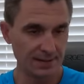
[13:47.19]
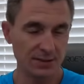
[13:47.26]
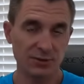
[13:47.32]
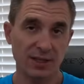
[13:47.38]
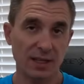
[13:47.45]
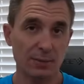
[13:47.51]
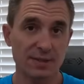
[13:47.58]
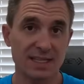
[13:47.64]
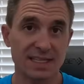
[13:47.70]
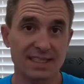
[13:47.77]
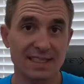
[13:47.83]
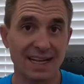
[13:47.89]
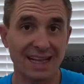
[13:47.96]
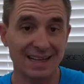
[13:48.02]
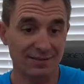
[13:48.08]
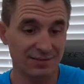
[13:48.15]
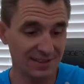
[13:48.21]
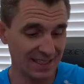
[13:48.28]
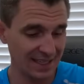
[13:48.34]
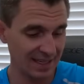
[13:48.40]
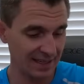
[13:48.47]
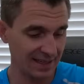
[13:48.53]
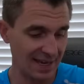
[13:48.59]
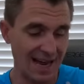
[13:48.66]
So that was at a setting of
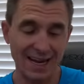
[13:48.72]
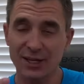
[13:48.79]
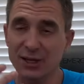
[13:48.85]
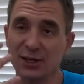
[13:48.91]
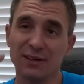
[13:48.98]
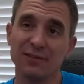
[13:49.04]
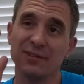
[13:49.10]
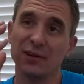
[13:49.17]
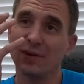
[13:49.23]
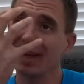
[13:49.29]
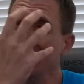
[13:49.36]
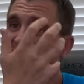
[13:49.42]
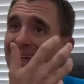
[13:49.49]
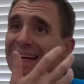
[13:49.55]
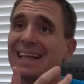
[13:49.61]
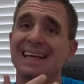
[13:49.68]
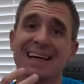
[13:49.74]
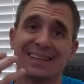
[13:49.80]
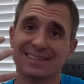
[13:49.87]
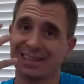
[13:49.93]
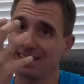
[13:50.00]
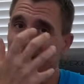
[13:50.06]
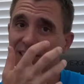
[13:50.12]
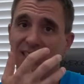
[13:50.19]
10. I couldn't feel any
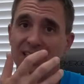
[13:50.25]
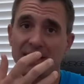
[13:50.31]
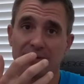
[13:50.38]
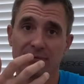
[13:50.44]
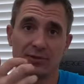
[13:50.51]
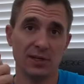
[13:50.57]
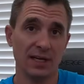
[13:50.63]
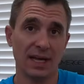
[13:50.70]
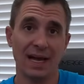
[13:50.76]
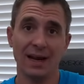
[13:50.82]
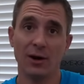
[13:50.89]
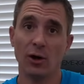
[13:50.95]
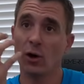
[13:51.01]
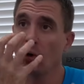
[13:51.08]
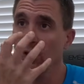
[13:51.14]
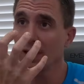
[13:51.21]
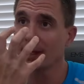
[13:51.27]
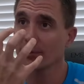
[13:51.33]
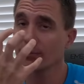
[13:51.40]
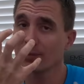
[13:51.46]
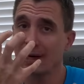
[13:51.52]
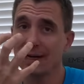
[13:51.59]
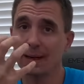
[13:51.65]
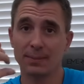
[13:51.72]
exhalation out front at all, like
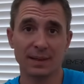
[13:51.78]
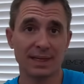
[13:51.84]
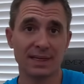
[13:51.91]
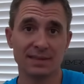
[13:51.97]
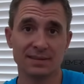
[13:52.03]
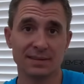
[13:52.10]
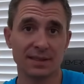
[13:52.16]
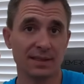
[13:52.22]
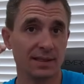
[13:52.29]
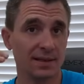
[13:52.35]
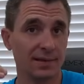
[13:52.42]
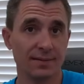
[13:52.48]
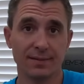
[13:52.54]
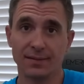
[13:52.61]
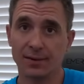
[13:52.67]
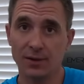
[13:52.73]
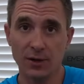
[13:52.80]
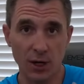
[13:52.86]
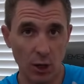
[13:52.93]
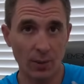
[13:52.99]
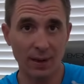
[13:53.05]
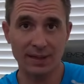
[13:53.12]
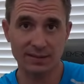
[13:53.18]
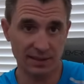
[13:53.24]
right up against it,
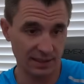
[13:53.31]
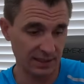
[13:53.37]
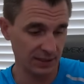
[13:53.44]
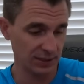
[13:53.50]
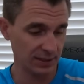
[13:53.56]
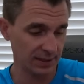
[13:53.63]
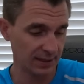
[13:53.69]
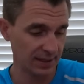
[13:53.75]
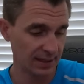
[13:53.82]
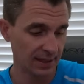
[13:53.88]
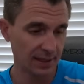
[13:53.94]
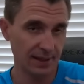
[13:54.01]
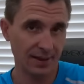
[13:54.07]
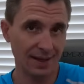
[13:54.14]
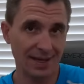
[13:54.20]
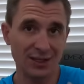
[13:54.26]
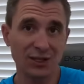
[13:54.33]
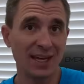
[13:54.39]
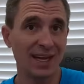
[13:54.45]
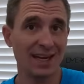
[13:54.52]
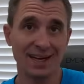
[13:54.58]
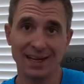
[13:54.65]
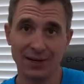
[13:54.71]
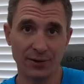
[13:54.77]
no exhalation, and you
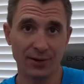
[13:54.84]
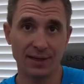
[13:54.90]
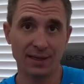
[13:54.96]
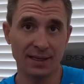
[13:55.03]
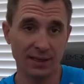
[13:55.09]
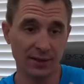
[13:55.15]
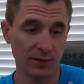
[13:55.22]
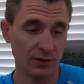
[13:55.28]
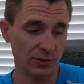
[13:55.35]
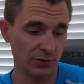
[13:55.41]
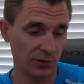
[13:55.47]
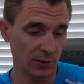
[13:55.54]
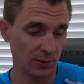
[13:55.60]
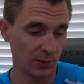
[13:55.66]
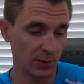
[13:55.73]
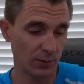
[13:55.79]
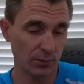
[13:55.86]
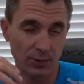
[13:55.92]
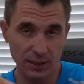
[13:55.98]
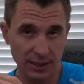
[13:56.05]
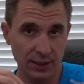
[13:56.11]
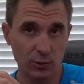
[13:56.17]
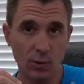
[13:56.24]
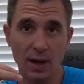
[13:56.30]
can't hear it either. So
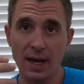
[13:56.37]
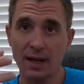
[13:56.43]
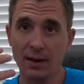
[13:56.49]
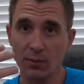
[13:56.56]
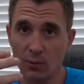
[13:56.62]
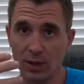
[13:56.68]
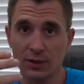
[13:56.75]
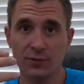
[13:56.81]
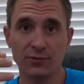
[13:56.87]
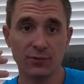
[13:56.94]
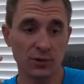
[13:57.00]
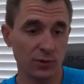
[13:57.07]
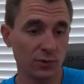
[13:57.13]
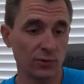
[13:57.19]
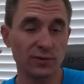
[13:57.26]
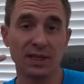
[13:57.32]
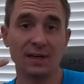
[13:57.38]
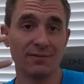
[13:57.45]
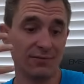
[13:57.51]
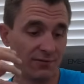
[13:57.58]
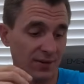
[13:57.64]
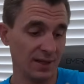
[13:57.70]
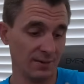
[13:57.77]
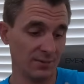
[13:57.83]
really quiet, well diffused, and it
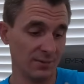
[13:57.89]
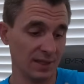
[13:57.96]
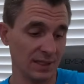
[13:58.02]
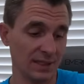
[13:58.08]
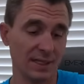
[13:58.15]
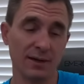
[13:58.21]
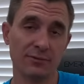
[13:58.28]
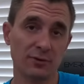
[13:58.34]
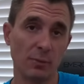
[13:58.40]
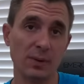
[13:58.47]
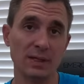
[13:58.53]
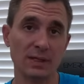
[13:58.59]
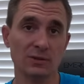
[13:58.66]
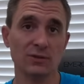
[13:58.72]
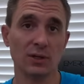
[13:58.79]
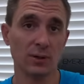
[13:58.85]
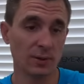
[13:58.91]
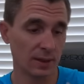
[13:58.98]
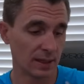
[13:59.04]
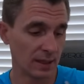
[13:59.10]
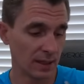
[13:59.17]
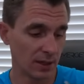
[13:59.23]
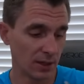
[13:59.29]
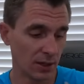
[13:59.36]
fit really comfortably. So
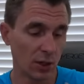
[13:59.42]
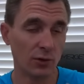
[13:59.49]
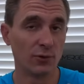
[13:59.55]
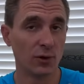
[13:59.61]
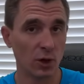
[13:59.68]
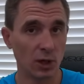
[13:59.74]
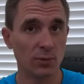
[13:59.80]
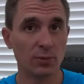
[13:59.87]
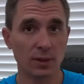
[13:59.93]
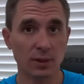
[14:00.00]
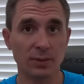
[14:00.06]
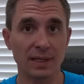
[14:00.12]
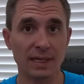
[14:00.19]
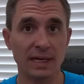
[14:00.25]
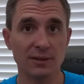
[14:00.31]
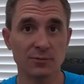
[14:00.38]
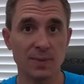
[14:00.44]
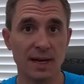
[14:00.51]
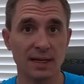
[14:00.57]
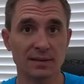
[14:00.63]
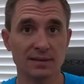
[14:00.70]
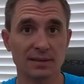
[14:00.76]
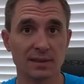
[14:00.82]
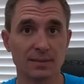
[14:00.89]
overall, a really, really nice mask.